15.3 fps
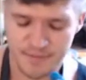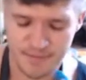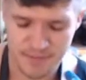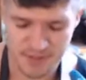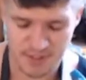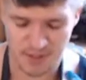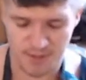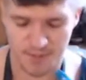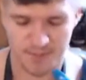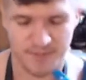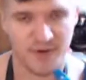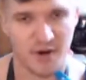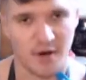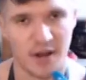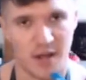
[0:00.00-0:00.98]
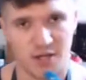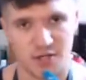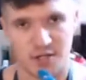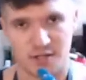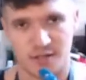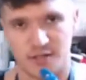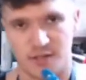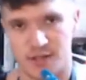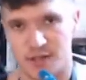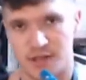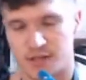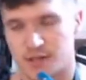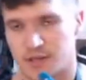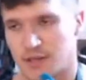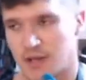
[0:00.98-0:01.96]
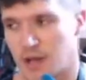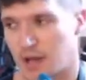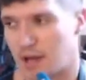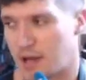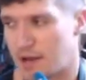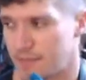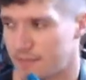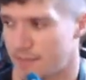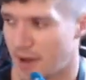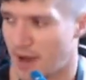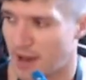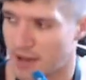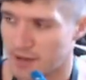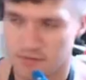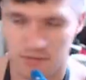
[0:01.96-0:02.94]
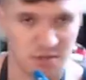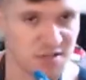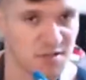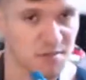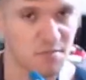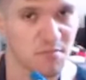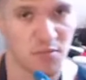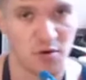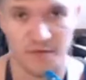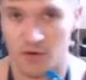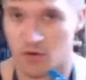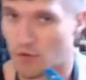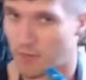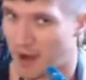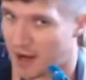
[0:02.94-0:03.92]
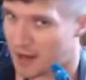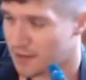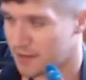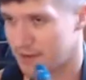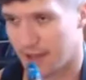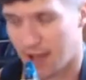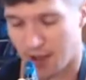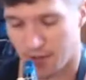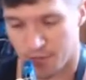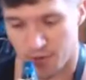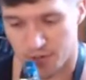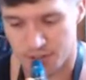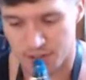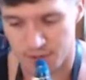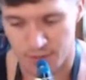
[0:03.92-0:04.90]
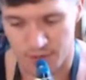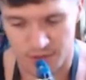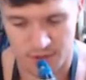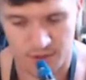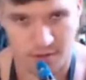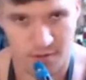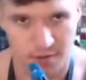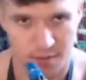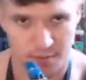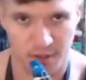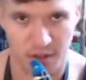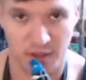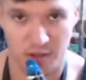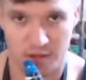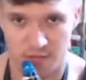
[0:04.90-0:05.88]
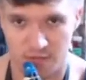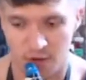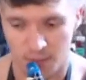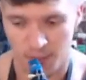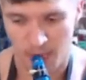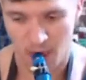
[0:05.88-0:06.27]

Some variations to this by just moving chromatically down once you complete the interval.